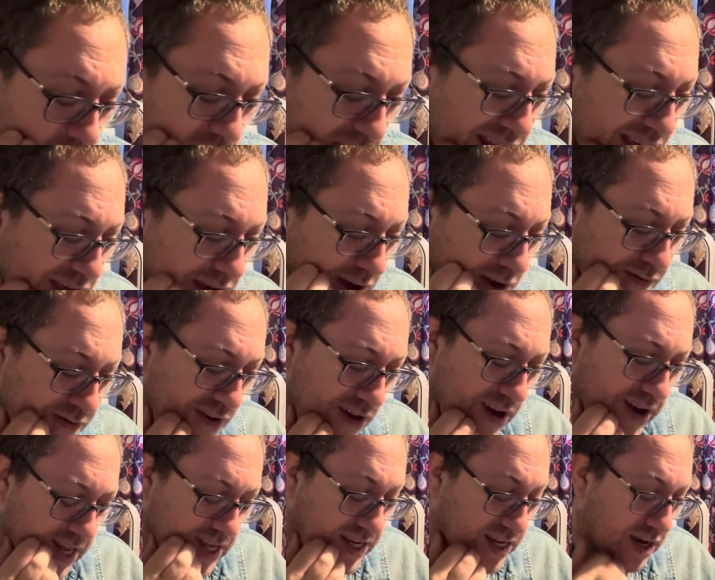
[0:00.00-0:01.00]
Now you can find
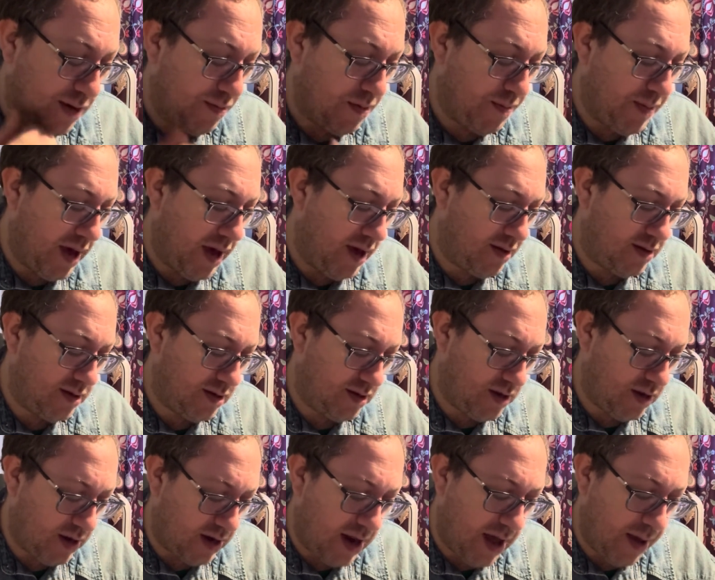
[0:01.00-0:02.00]
the cheaper bands as
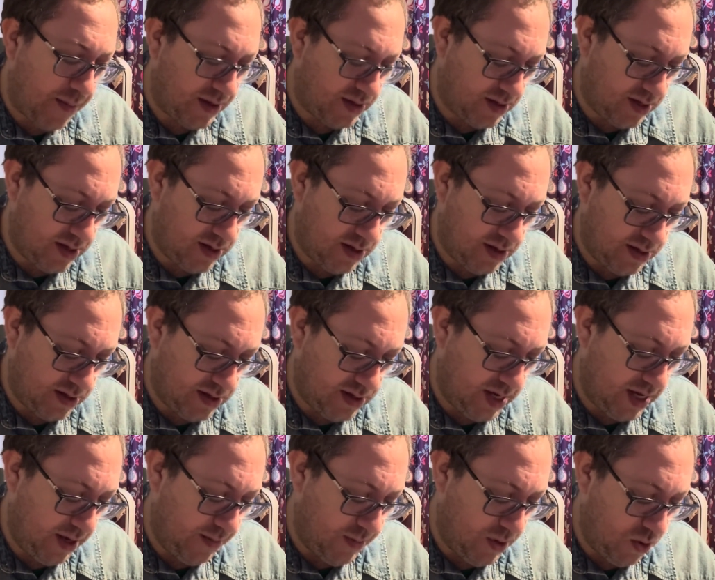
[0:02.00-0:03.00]
on Amazon,
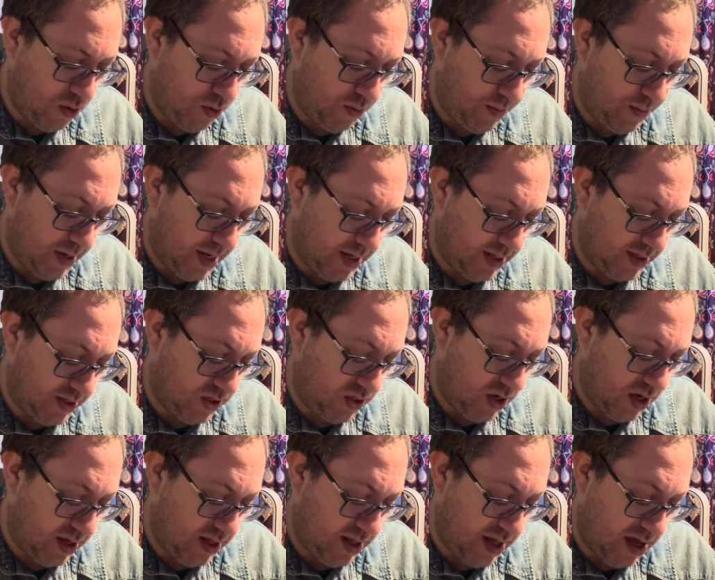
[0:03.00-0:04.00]
Temu, places
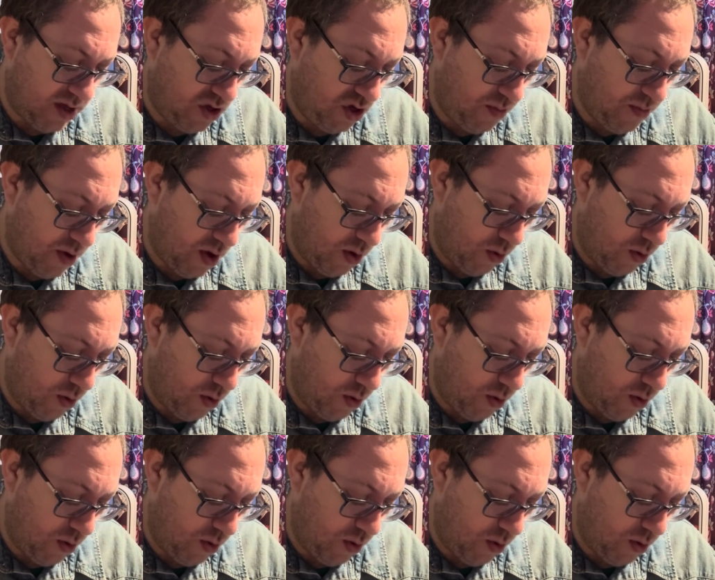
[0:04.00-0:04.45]
like that, and you might